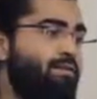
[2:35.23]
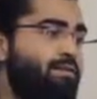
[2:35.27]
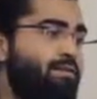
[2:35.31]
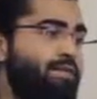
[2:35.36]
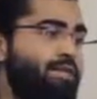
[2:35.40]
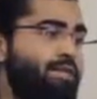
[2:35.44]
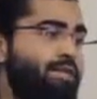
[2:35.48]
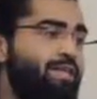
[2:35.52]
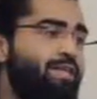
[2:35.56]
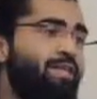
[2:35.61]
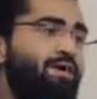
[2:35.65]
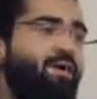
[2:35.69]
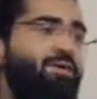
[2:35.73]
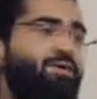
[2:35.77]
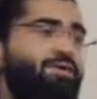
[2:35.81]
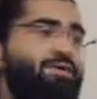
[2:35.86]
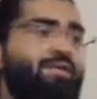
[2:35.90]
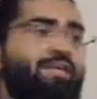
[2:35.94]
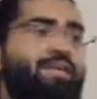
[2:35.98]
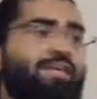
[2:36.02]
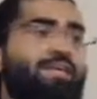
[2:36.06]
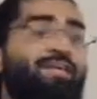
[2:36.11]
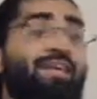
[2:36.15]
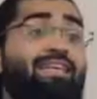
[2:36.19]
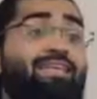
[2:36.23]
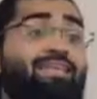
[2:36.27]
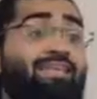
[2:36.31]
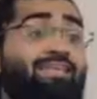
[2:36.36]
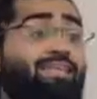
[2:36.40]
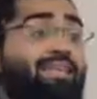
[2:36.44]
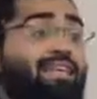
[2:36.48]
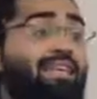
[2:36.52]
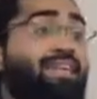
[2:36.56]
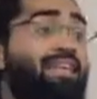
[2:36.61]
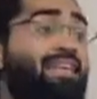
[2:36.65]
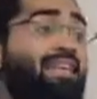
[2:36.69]
G-O-D. That's
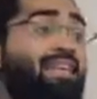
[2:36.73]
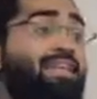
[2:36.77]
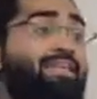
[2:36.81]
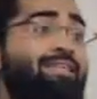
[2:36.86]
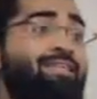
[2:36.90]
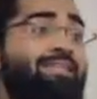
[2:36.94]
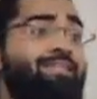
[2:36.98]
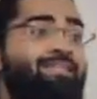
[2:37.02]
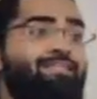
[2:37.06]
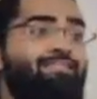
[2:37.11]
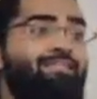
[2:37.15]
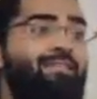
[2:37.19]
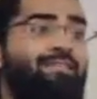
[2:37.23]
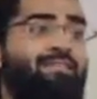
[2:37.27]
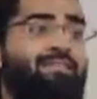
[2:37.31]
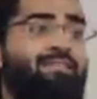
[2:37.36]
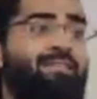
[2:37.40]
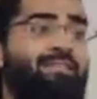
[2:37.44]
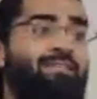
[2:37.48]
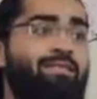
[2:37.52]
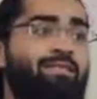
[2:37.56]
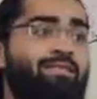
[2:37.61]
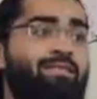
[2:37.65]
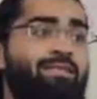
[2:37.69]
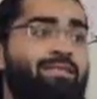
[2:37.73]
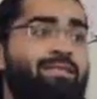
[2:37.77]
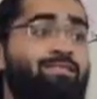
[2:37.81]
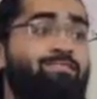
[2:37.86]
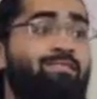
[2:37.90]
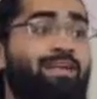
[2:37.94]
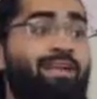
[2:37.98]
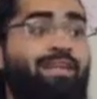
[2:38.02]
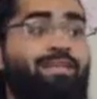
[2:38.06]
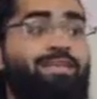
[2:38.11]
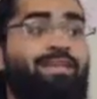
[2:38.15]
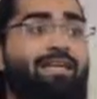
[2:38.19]
3 letters, brothers and sisters.
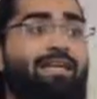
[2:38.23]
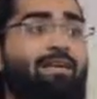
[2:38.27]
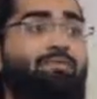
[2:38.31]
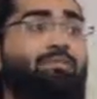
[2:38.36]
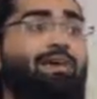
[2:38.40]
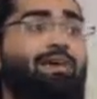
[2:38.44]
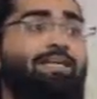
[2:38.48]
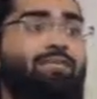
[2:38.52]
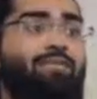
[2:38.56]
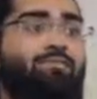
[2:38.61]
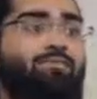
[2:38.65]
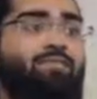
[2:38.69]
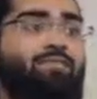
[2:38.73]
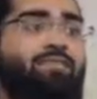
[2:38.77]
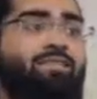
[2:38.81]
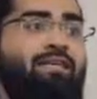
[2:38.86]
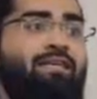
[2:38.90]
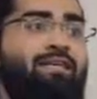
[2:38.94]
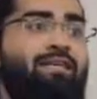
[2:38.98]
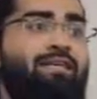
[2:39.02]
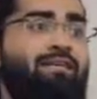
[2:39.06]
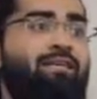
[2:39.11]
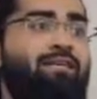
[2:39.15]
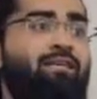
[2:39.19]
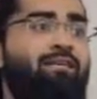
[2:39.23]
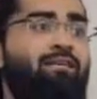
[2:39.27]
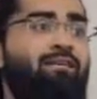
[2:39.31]
Really think about this for a second.